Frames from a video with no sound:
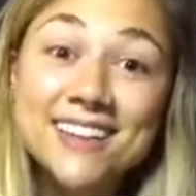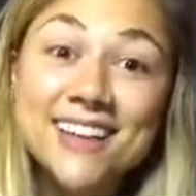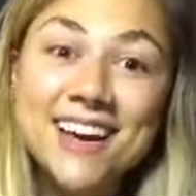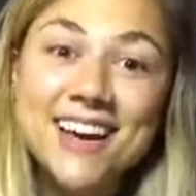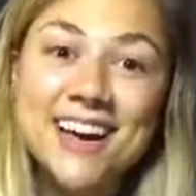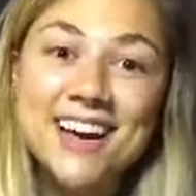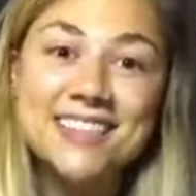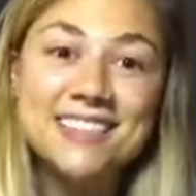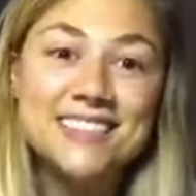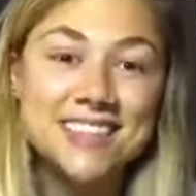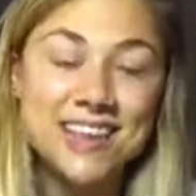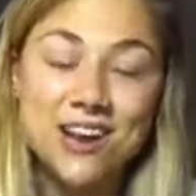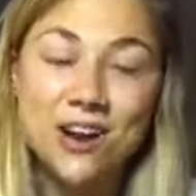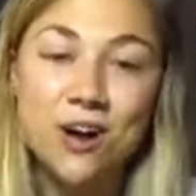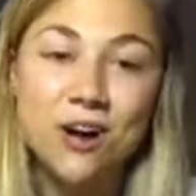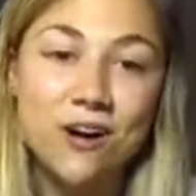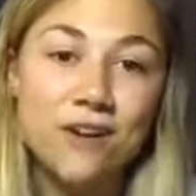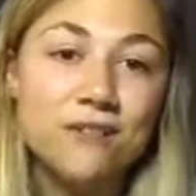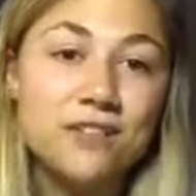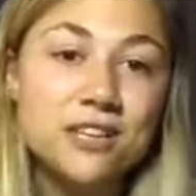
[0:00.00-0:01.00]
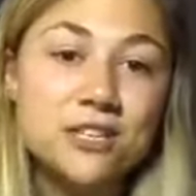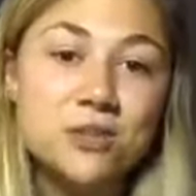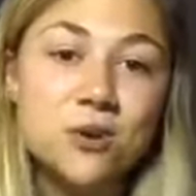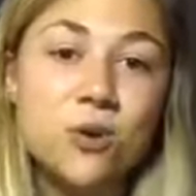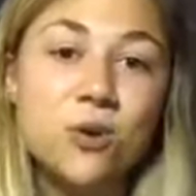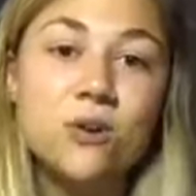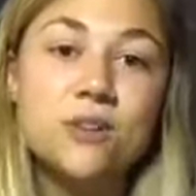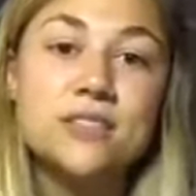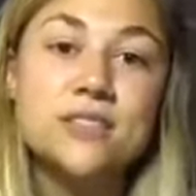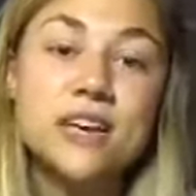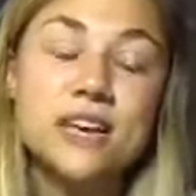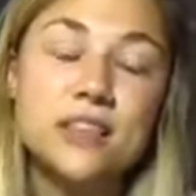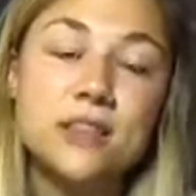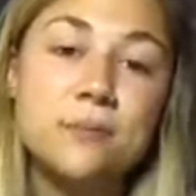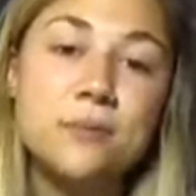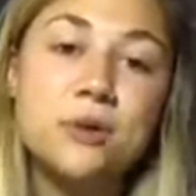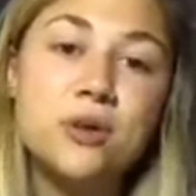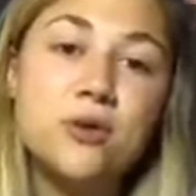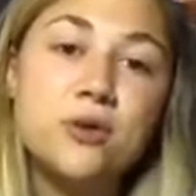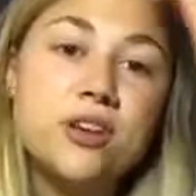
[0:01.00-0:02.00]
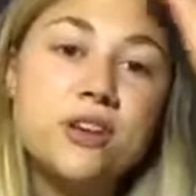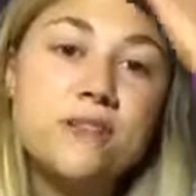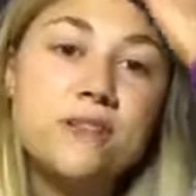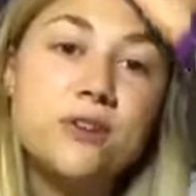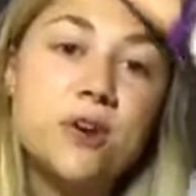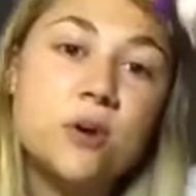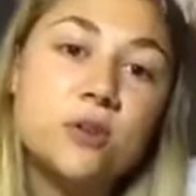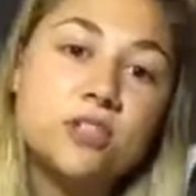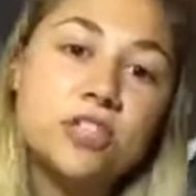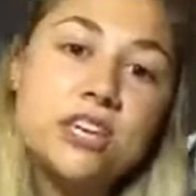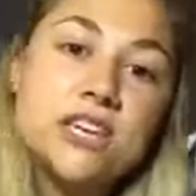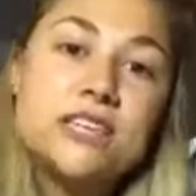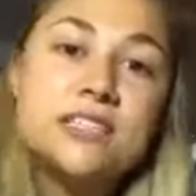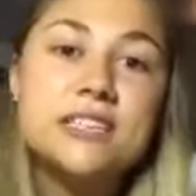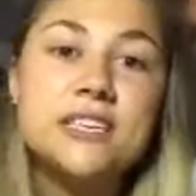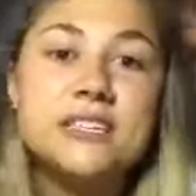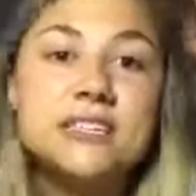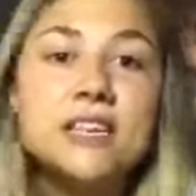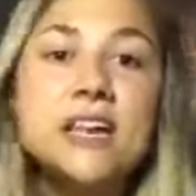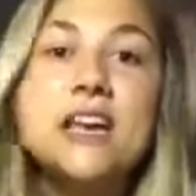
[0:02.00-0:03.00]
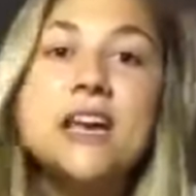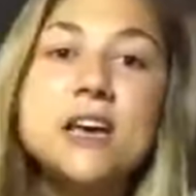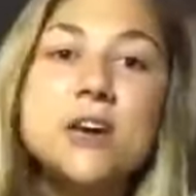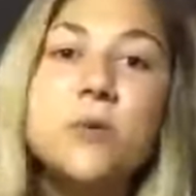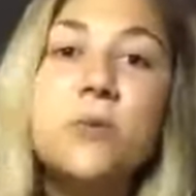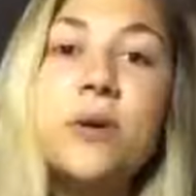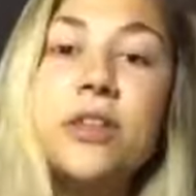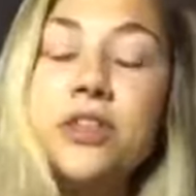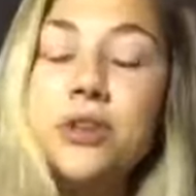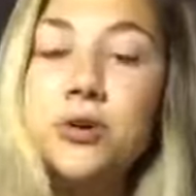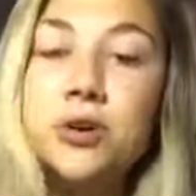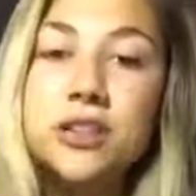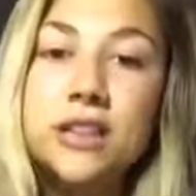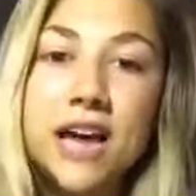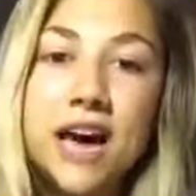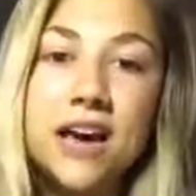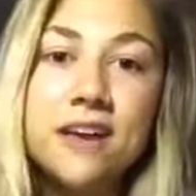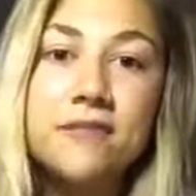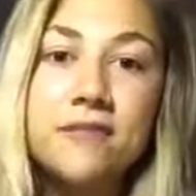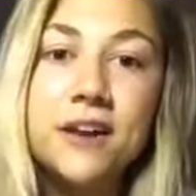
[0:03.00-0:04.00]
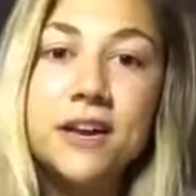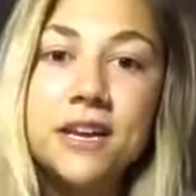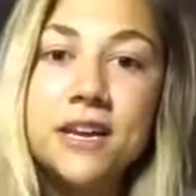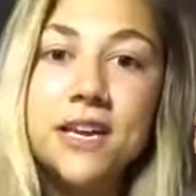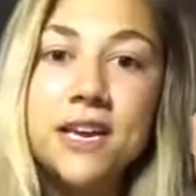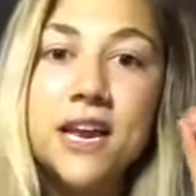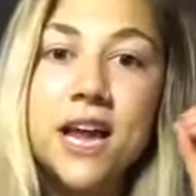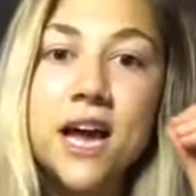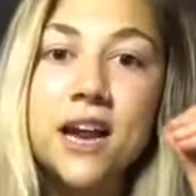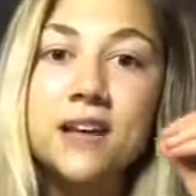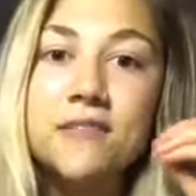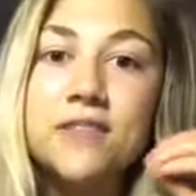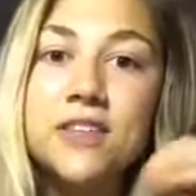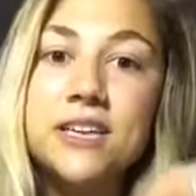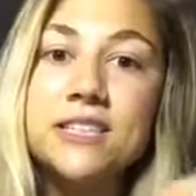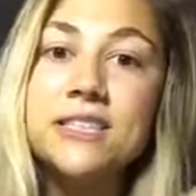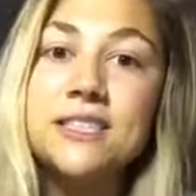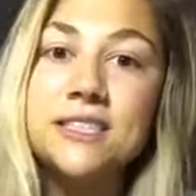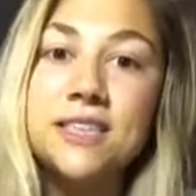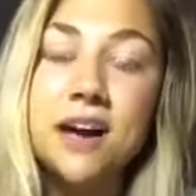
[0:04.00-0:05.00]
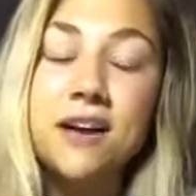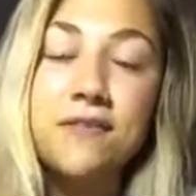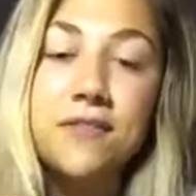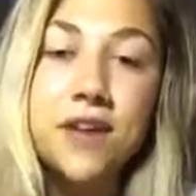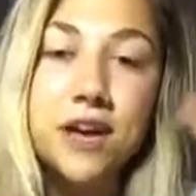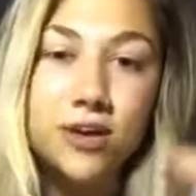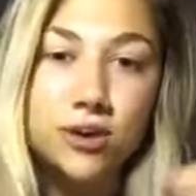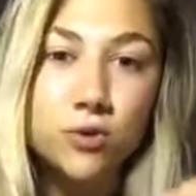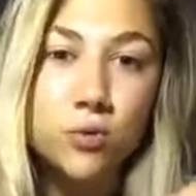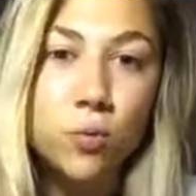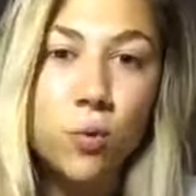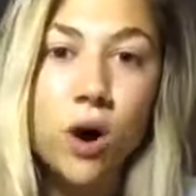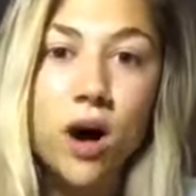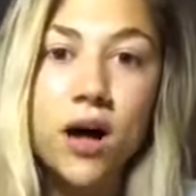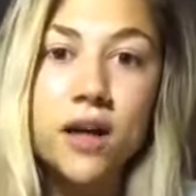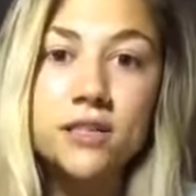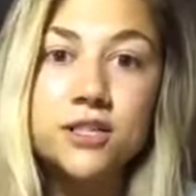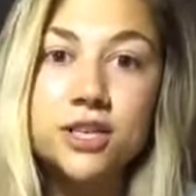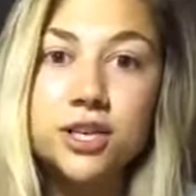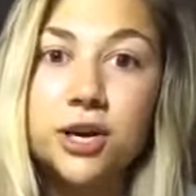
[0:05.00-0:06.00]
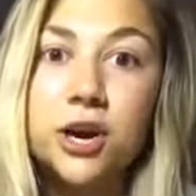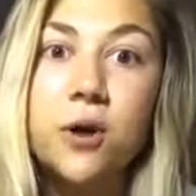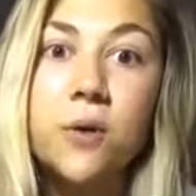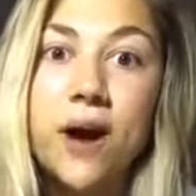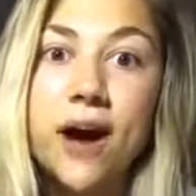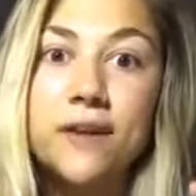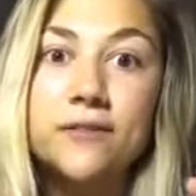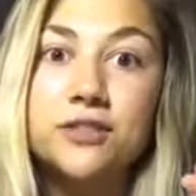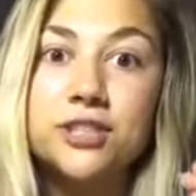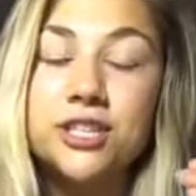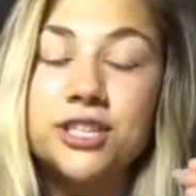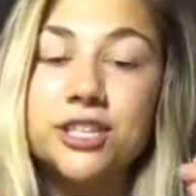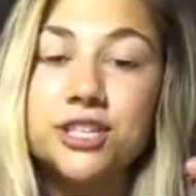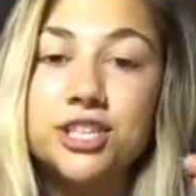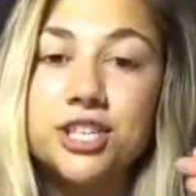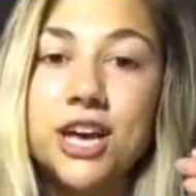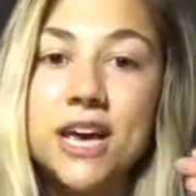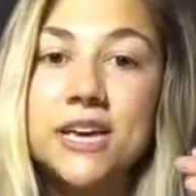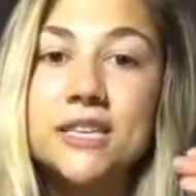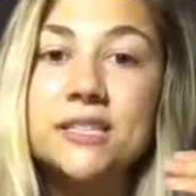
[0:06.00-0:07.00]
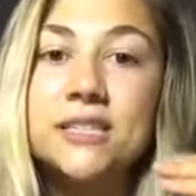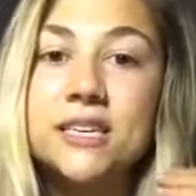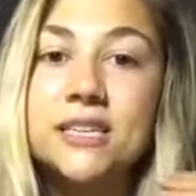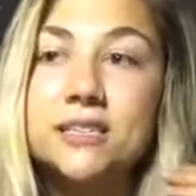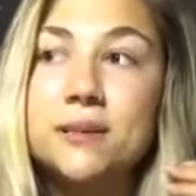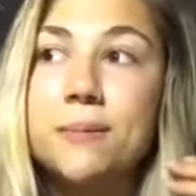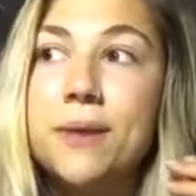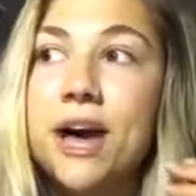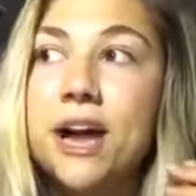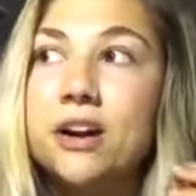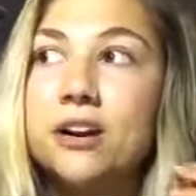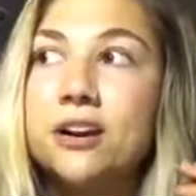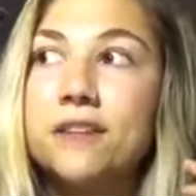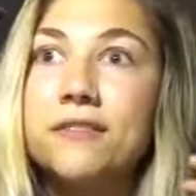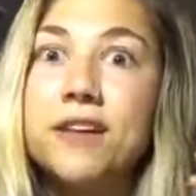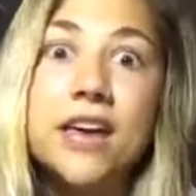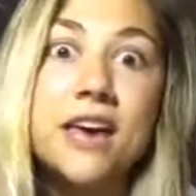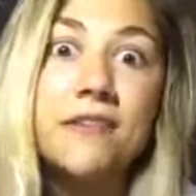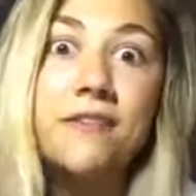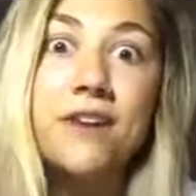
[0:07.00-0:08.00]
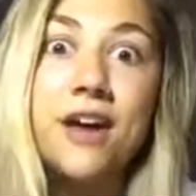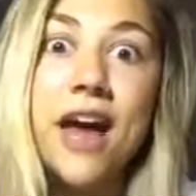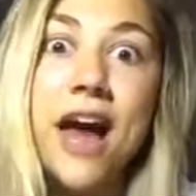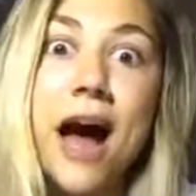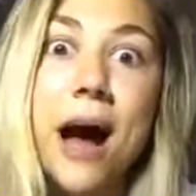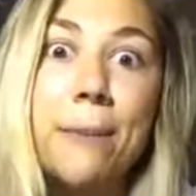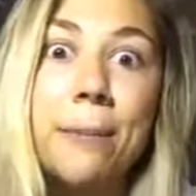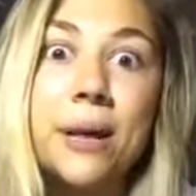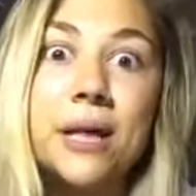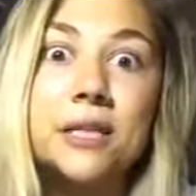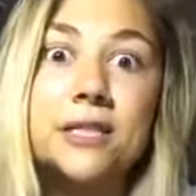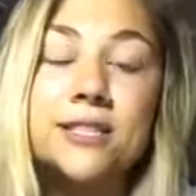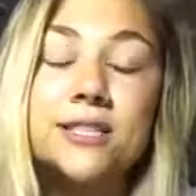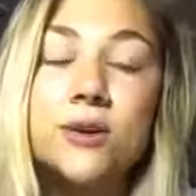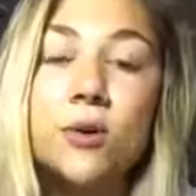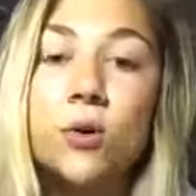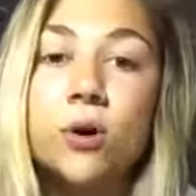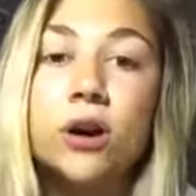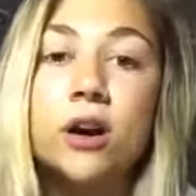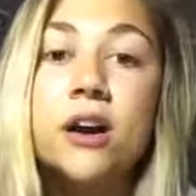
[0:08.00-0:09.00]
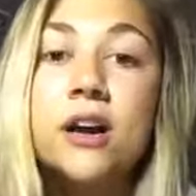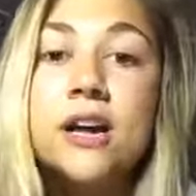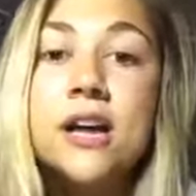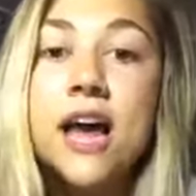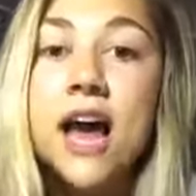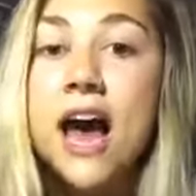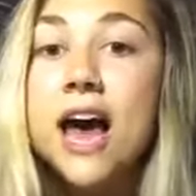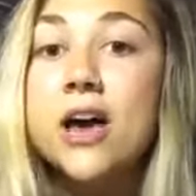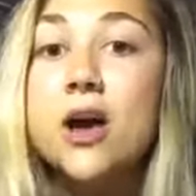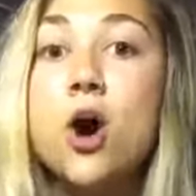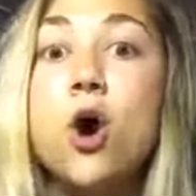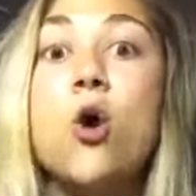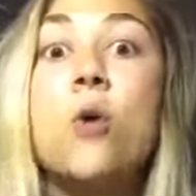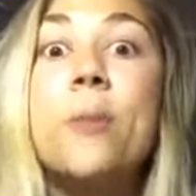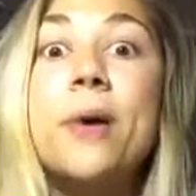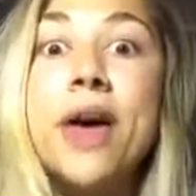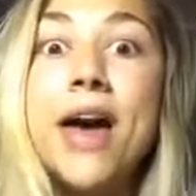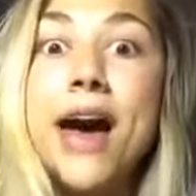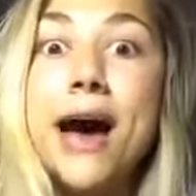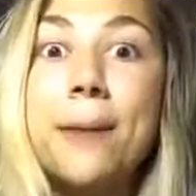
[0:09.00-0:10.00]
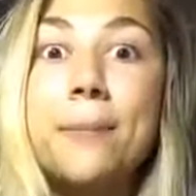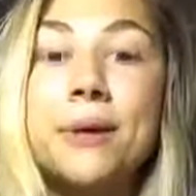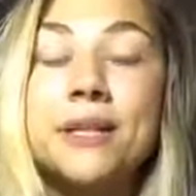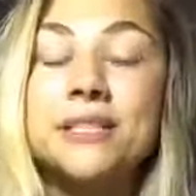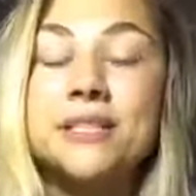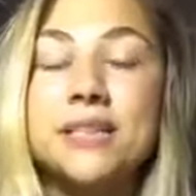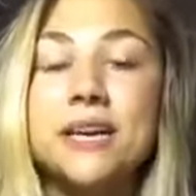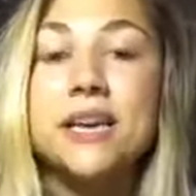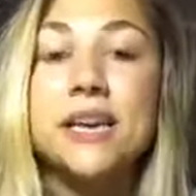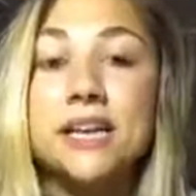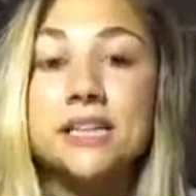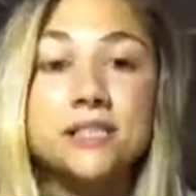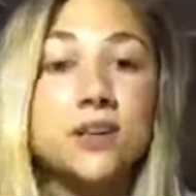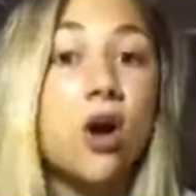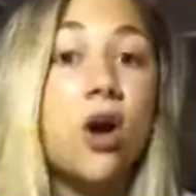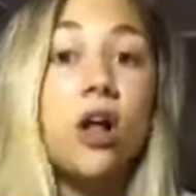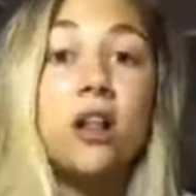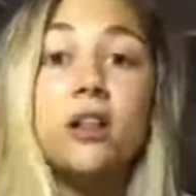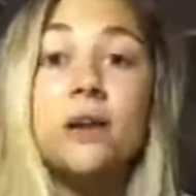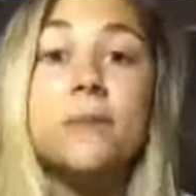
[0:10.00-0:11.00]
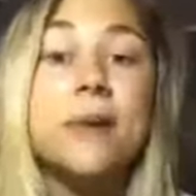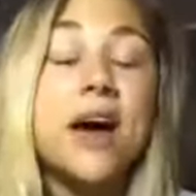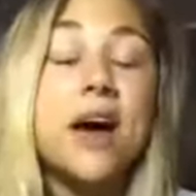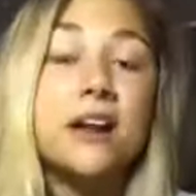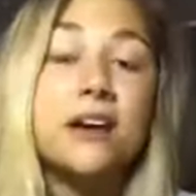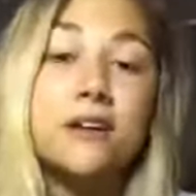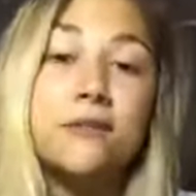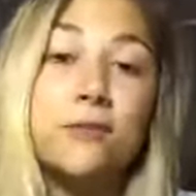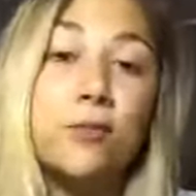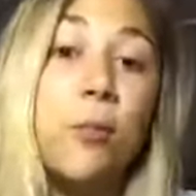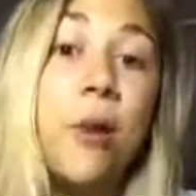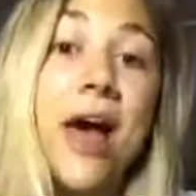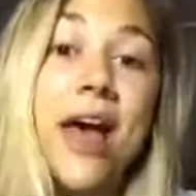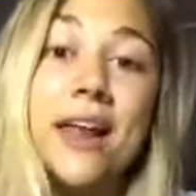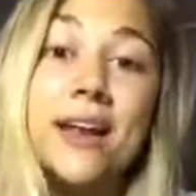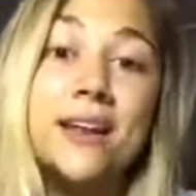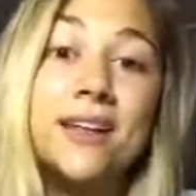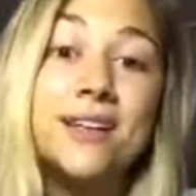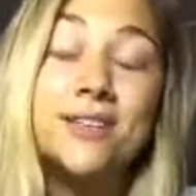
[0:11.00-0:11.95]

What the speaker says: Like I said, all these goals, like the beauty of coaching is it's with your life. Like none of this stuff that you want to go after and chase is a matter of if it happens or I hope it happens. Like it's all a matter of when.